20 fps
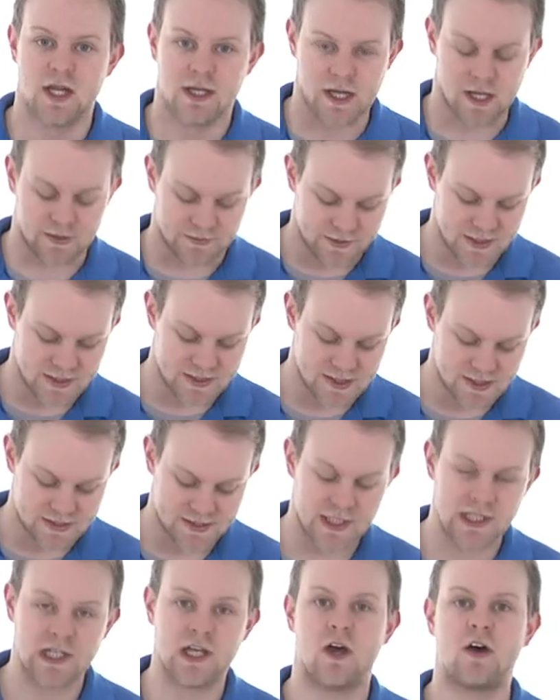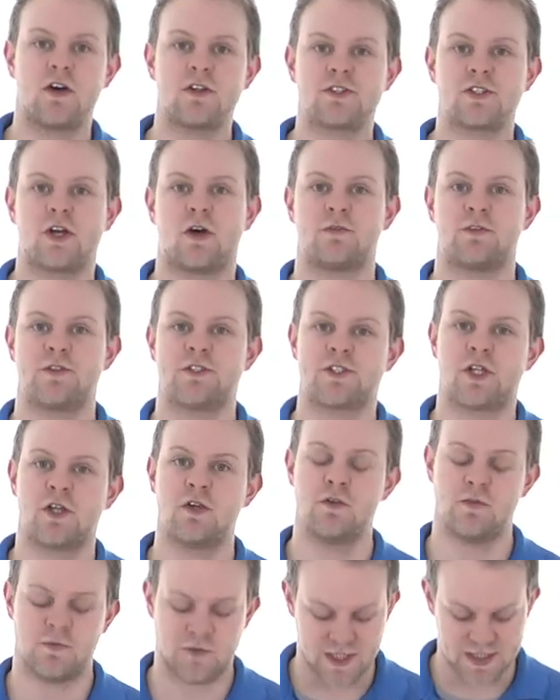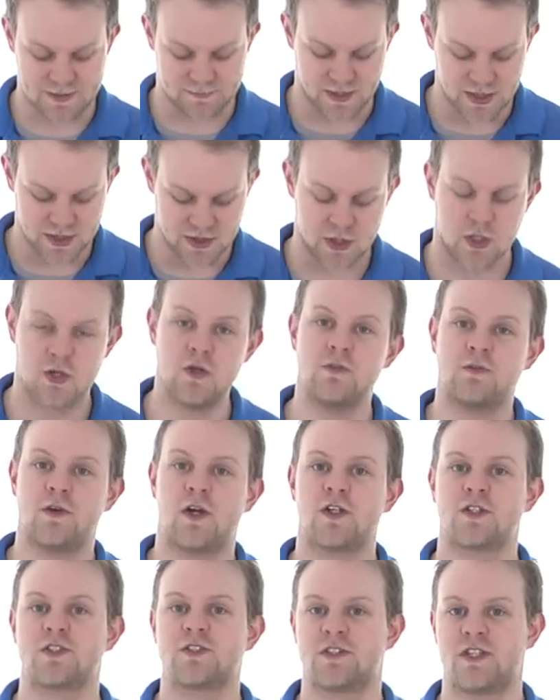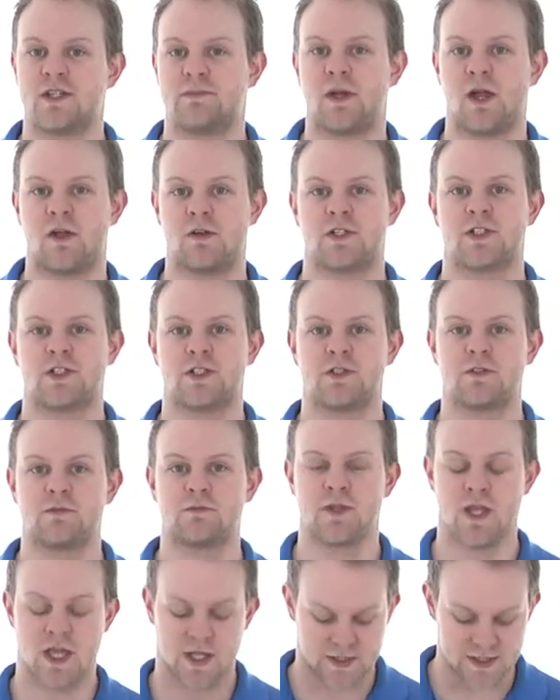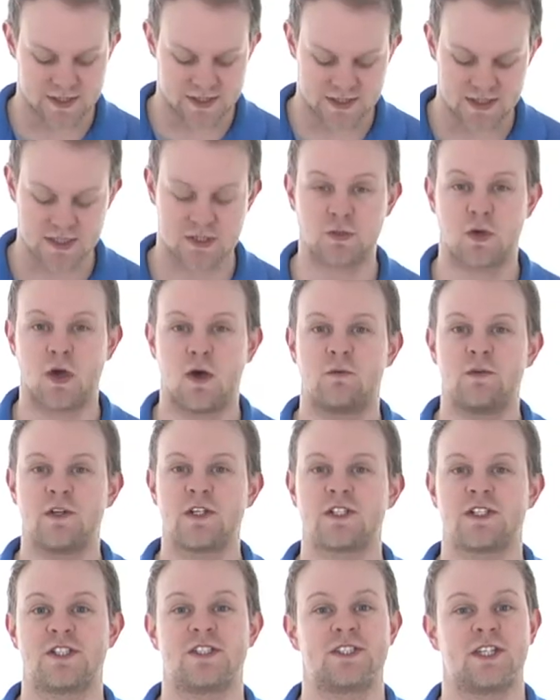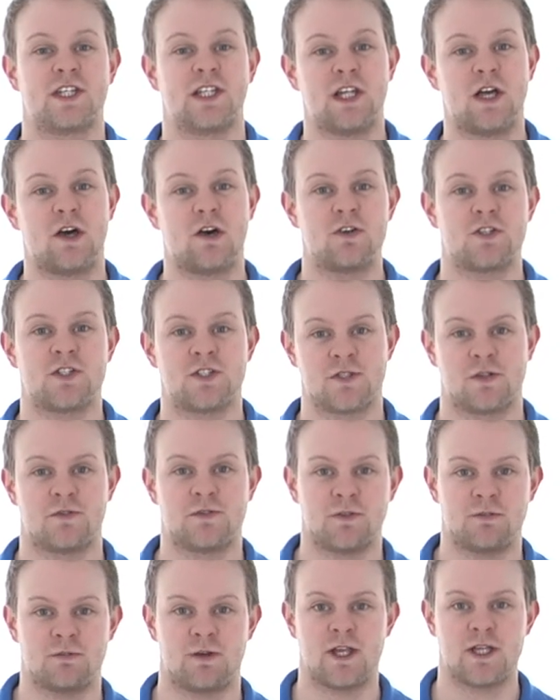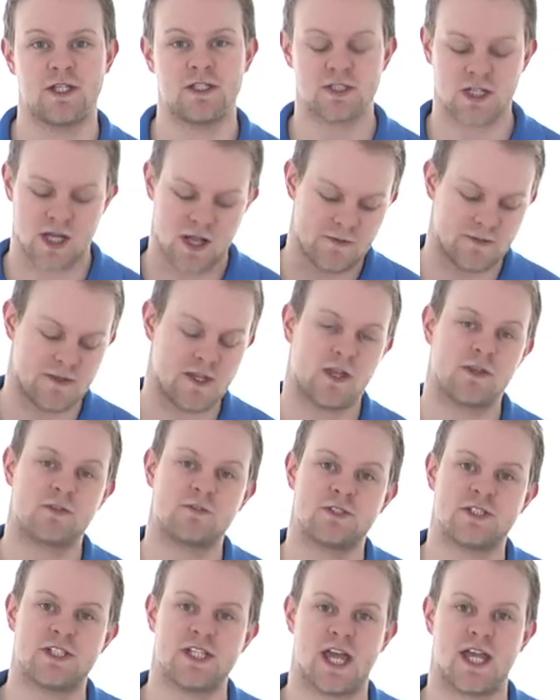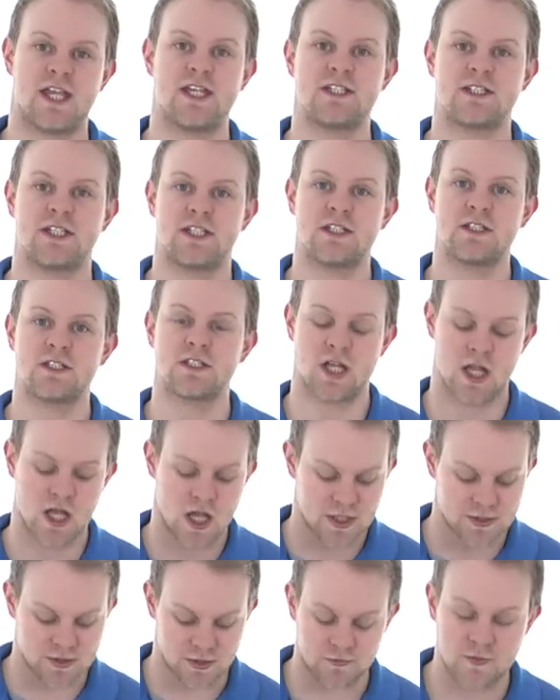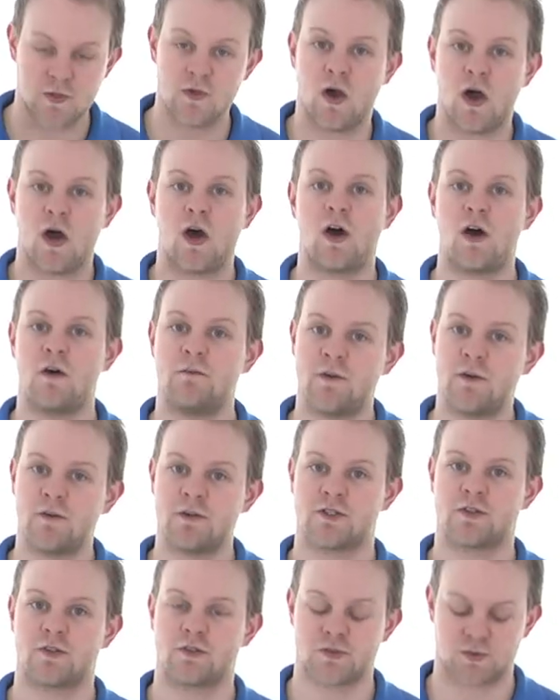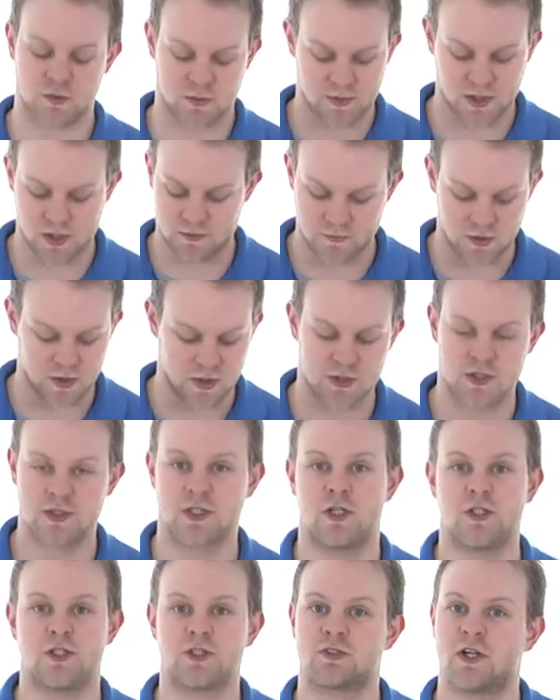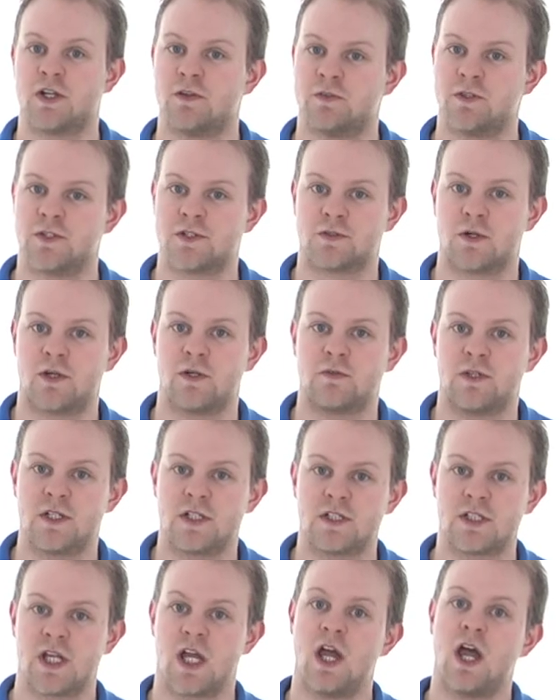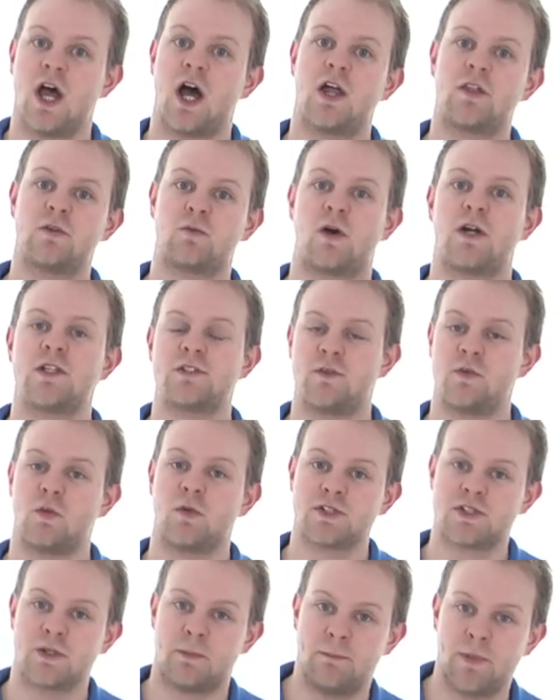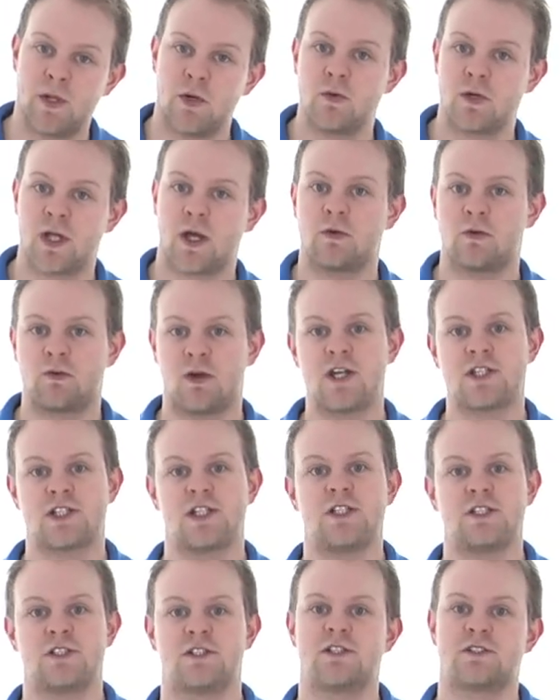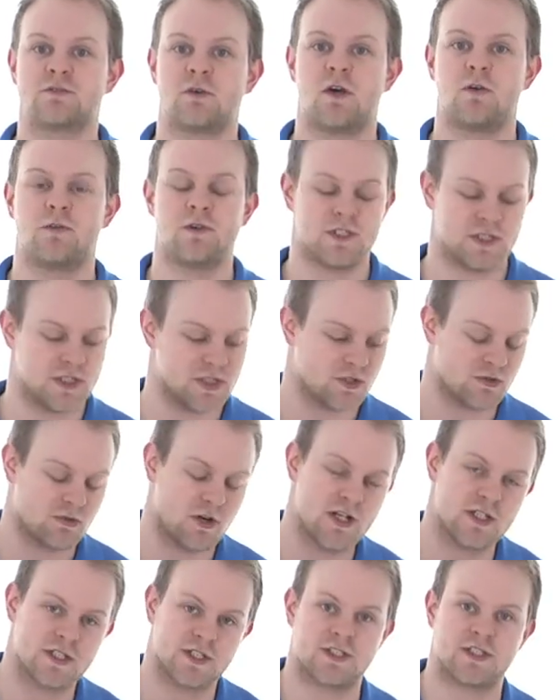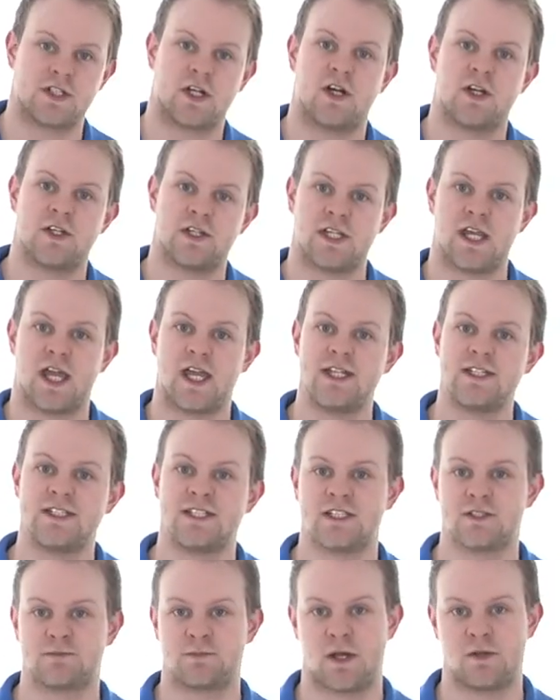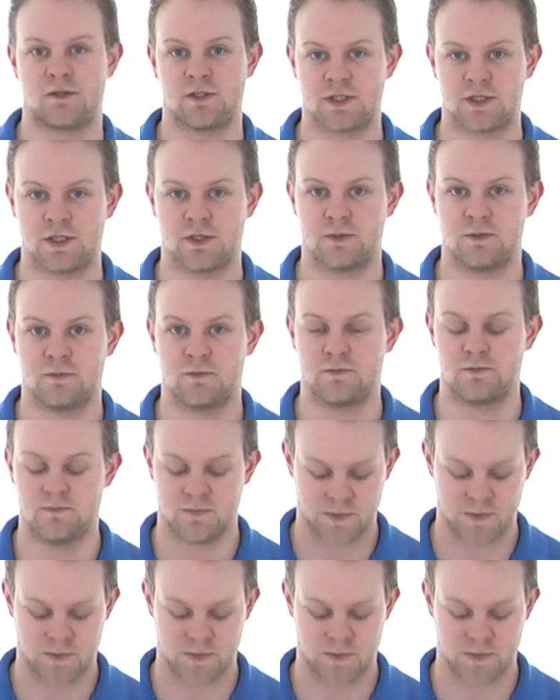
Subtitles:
Now this is the larger of the two. Finis make two versions of the parachute. This is the 12 inch, this is the largest of the range. The other is the 8 inch. So if you are a very strong swimmer, you can just go straight for the 12 inch. Otherwise, if you want to build up gradually to the 12 inch, it's great to start at the 8 inch parachute.